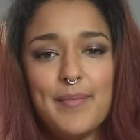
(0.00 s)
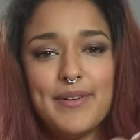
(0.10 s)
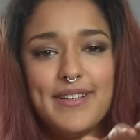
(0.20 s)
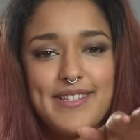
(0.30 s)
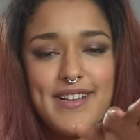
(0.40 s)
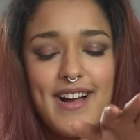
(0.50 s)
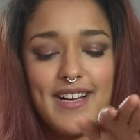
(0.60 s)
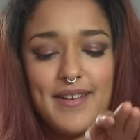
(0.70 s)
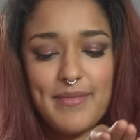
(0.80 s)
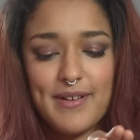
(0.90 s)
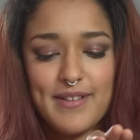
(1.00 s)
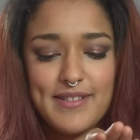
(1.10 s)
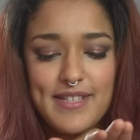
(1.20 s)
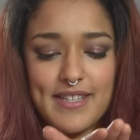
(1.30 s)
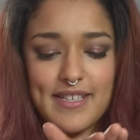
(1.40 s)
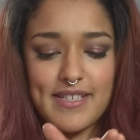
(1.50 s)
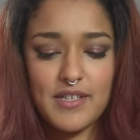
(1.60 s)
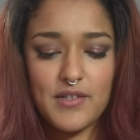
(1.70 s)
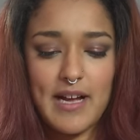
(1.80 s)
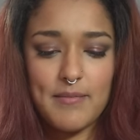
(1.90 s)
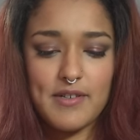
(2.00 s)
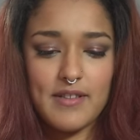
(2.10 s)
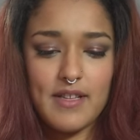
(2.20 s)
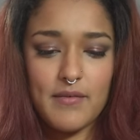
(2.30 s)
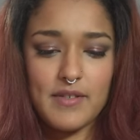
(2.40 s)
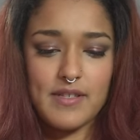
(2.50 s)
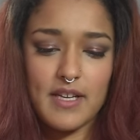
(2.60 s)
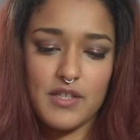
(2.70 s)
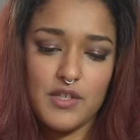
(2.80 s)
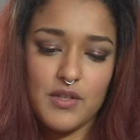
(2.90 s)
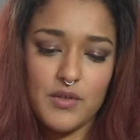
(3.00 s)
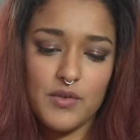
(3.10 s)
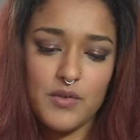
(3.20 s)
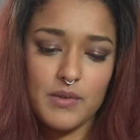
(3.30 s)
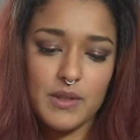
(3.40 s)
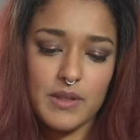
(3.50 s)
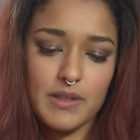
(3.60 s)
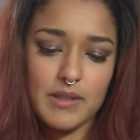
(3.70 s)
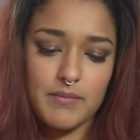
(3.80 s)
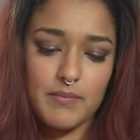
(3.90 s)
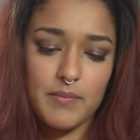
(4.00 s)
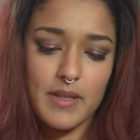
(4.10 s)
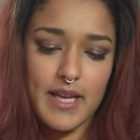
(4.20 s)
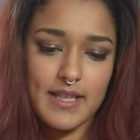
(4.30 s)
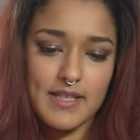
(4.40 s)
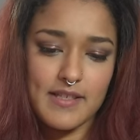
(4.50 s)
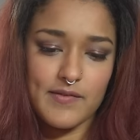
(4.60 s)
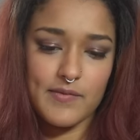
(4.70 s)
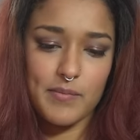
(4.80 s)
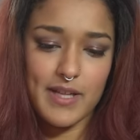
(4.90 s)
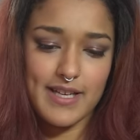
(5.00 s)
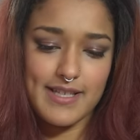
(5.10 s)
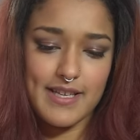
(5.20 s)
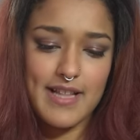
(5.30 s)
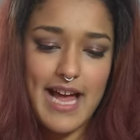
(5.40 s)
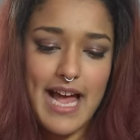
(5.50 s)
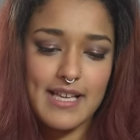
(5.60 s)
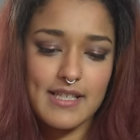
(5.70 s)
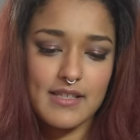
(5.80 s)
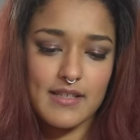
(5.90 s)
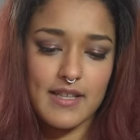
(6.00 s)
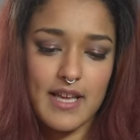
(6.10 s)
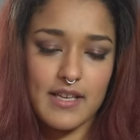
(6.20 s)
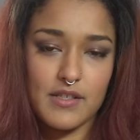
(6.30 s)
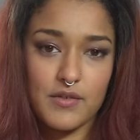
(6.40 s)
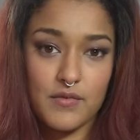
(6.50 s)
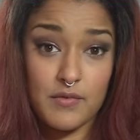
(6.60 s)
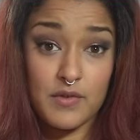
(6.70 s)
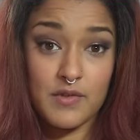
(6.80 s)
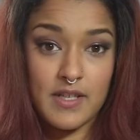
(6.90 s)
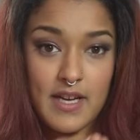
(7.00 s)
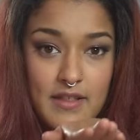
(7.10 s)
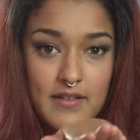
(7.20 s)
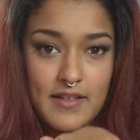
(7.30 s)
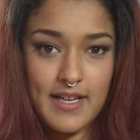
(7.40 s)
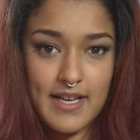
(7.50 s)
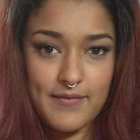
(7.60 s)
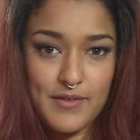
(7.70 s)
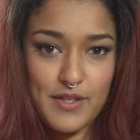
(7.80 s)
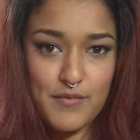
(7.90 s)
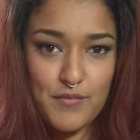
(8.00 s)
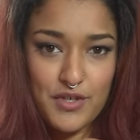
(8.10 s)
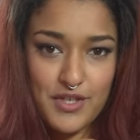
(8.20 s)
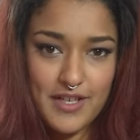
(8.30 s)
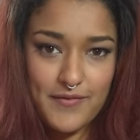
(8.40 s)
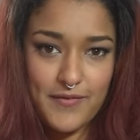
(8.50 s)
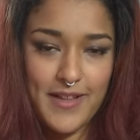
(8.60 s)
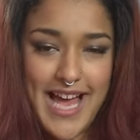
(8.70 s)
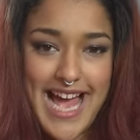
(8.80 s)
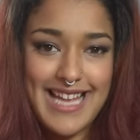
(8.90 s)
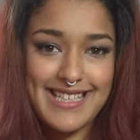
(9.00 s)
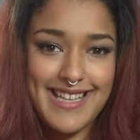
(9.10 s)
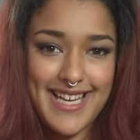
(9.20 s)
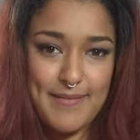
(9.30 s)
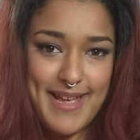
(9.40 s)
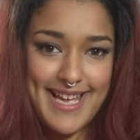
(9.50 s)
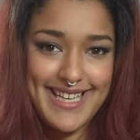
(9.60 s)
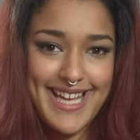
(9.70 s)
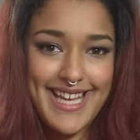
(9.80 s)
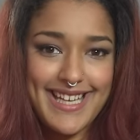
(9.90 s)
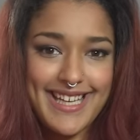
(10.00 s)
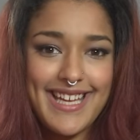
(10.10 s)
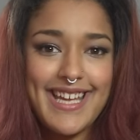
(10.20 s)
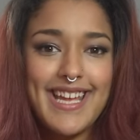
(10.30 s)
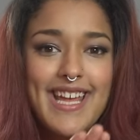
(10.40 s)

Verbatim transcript: I put his cock and balls in this contraption that was like two plates of plexiglass that screw together and kind of smush it flat like a pancake